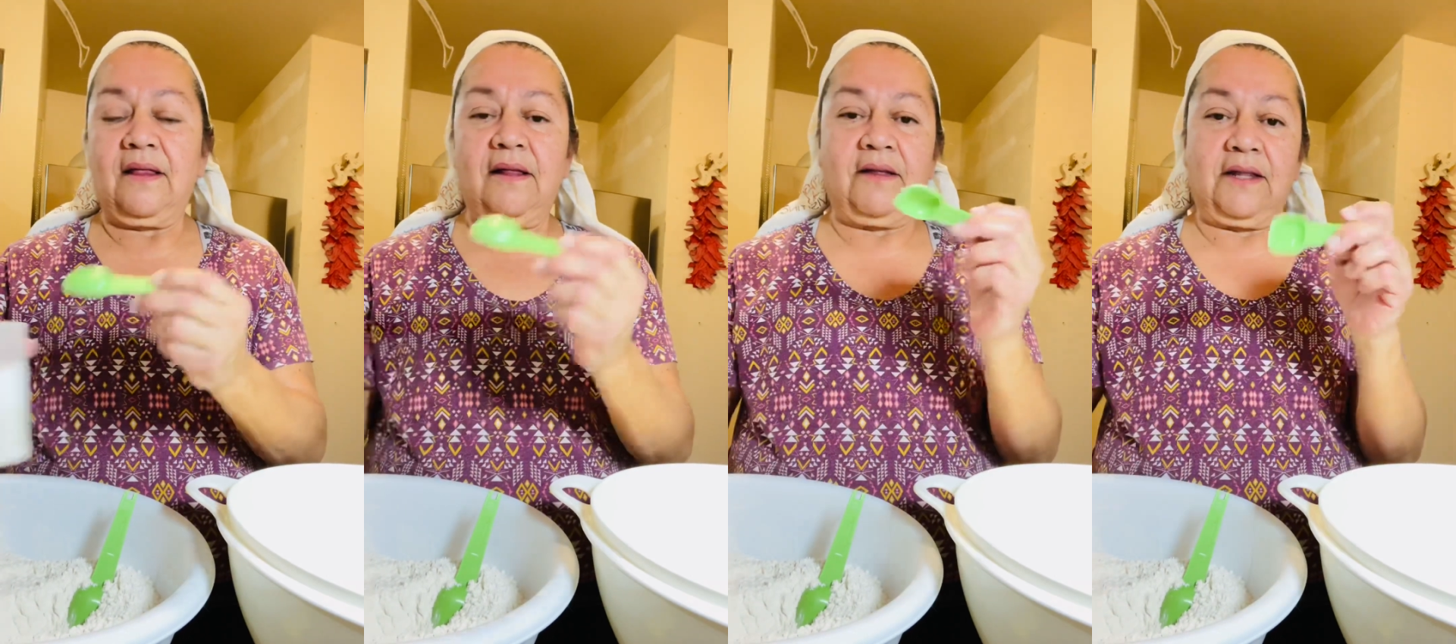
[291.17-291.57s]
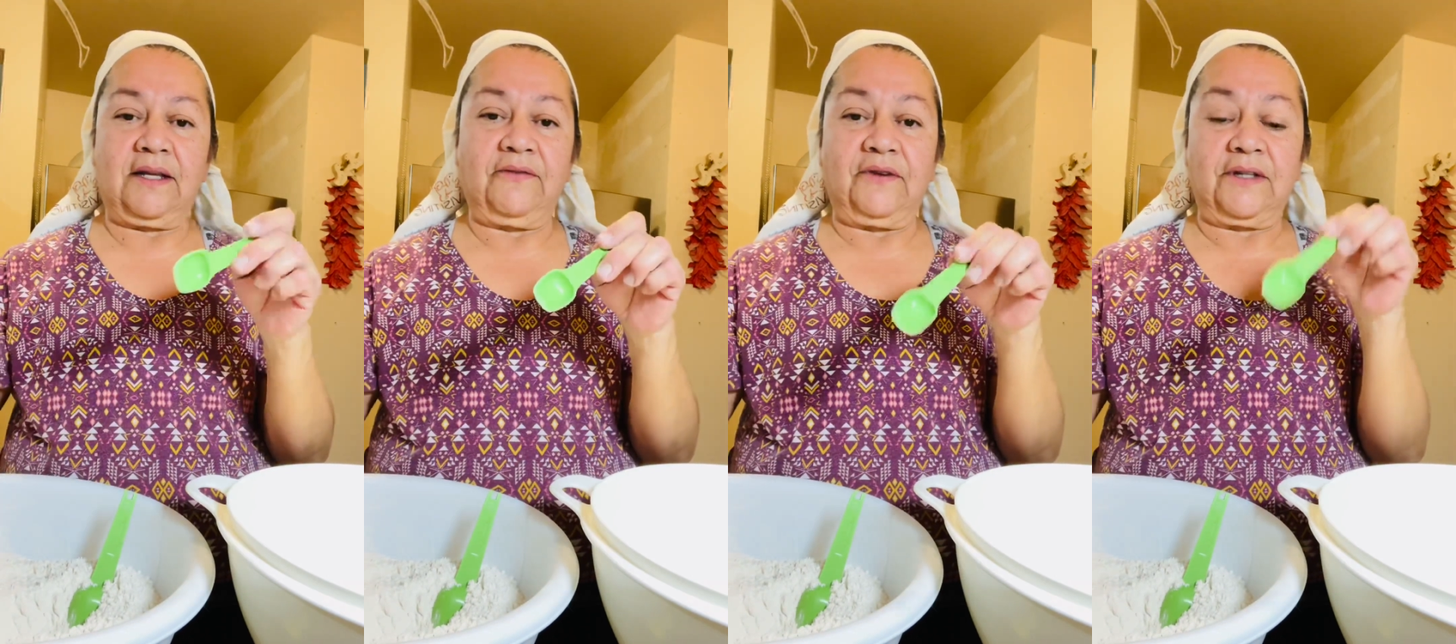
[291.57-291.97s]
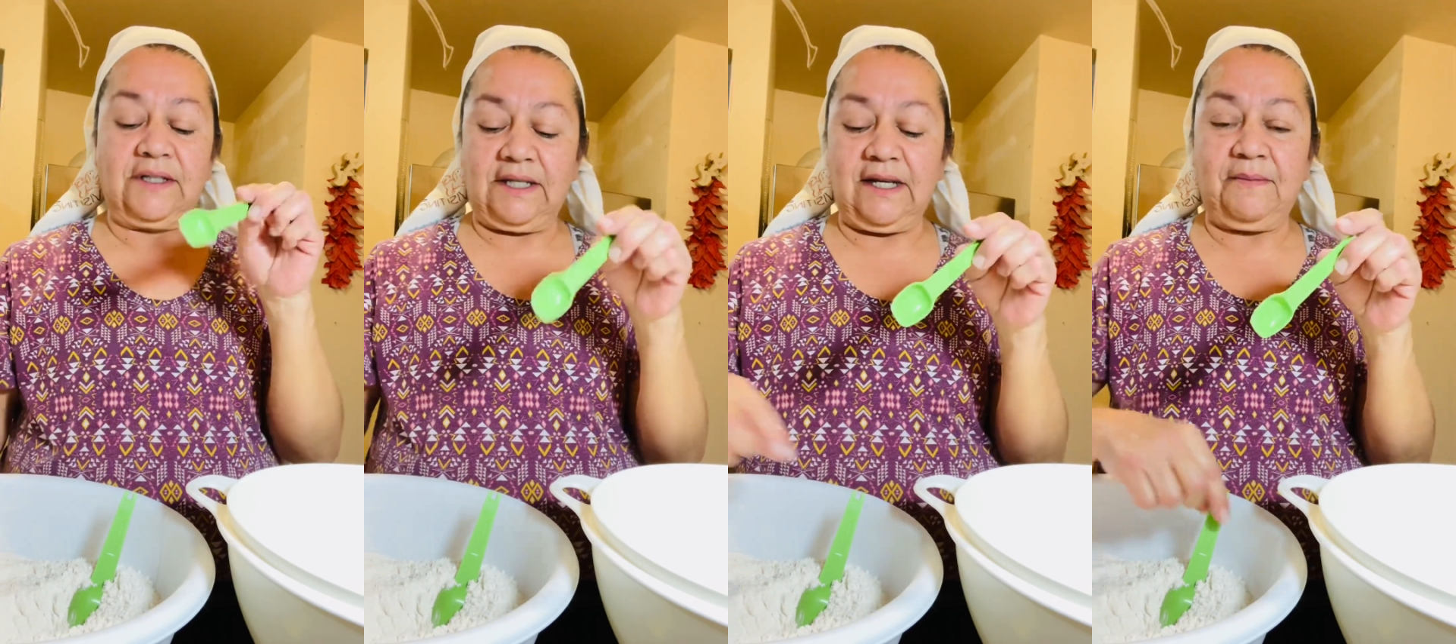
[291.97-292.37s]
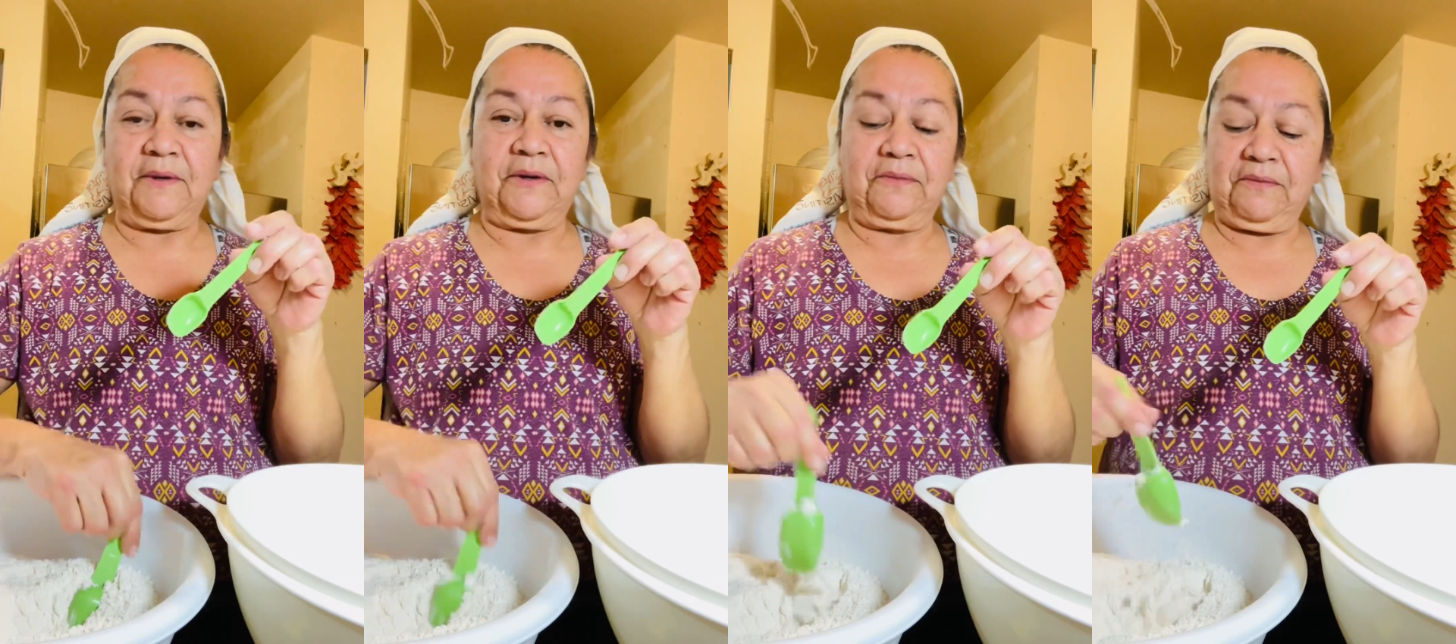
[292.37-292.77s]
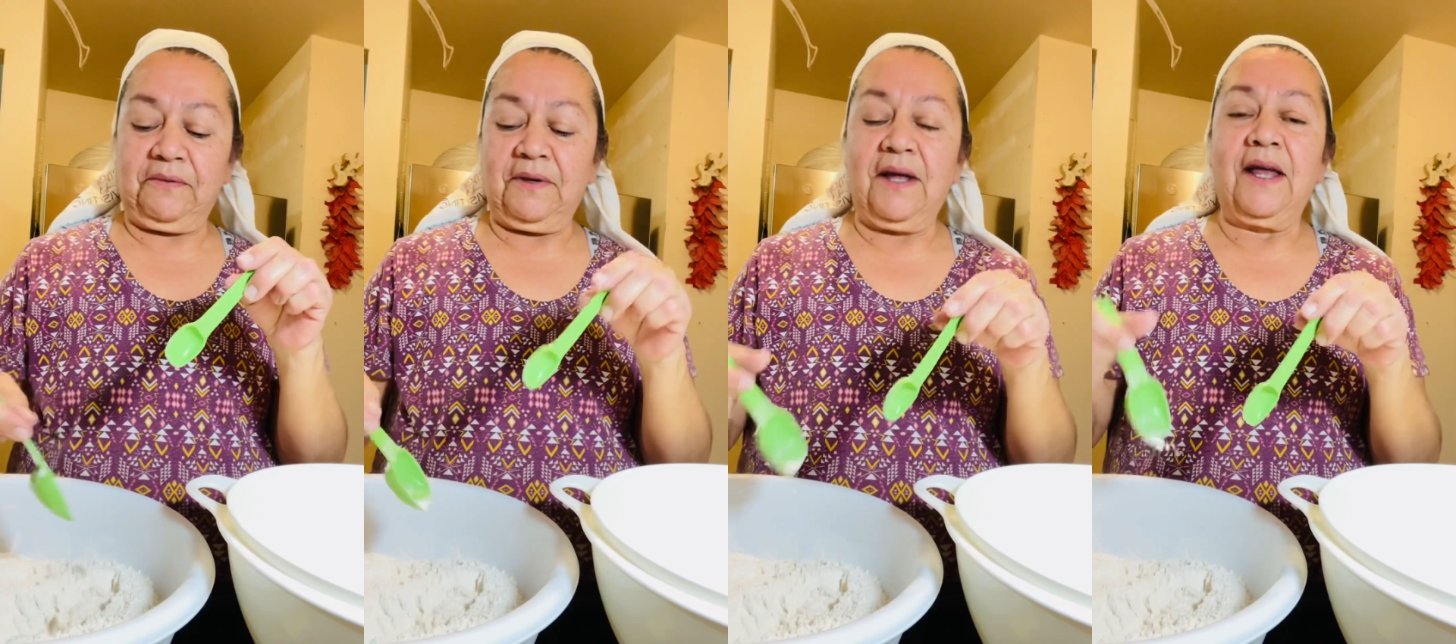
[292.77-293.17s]
So the different teaspoon,
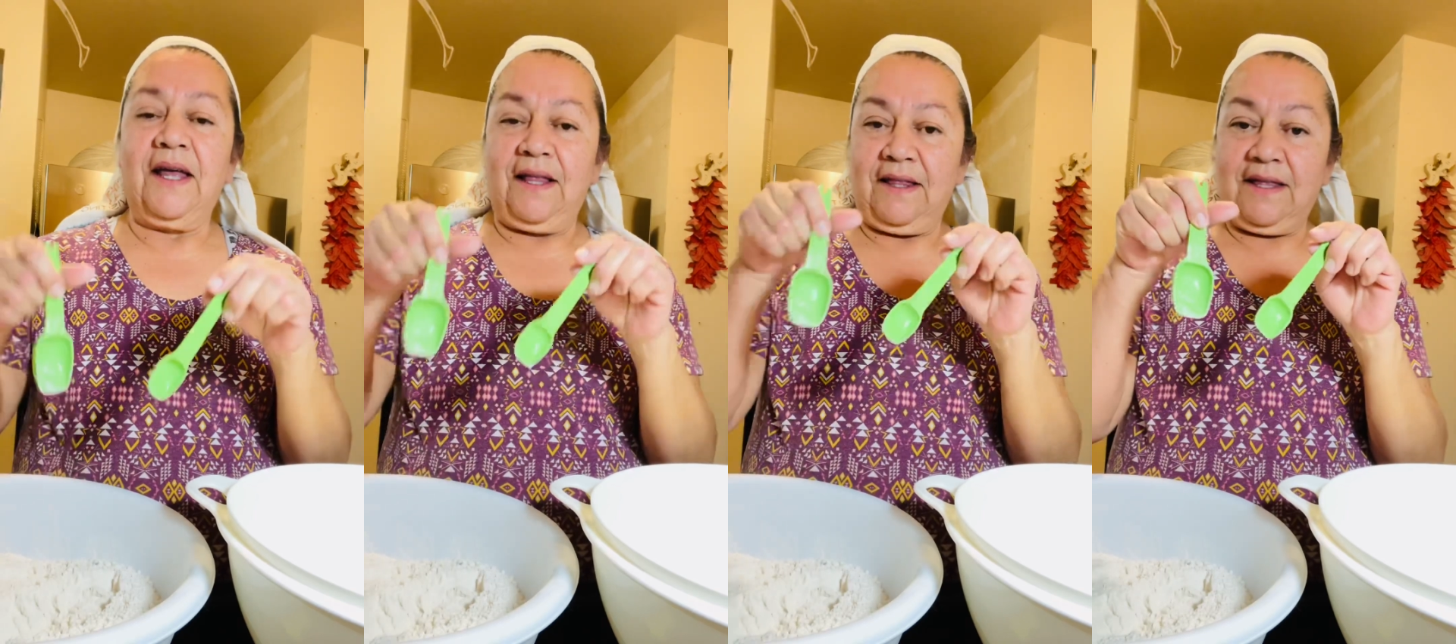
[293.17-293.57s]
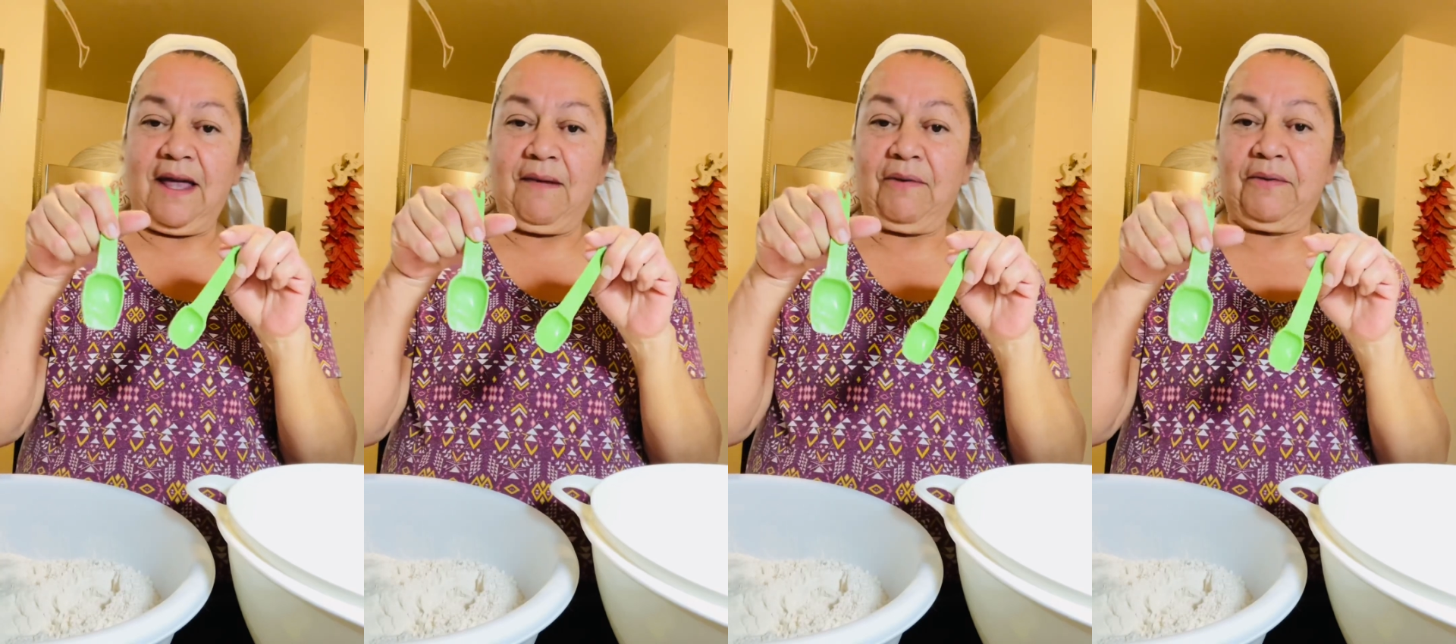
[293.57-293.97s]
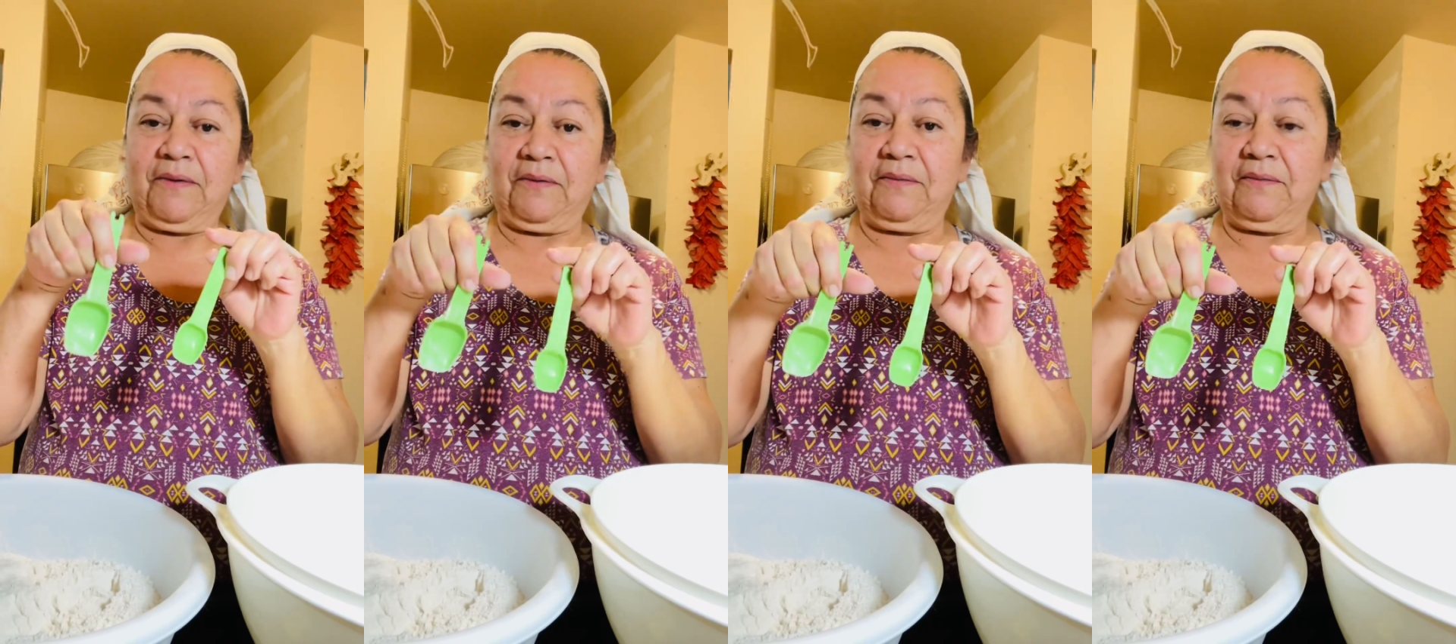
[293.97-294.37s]
tablespoon.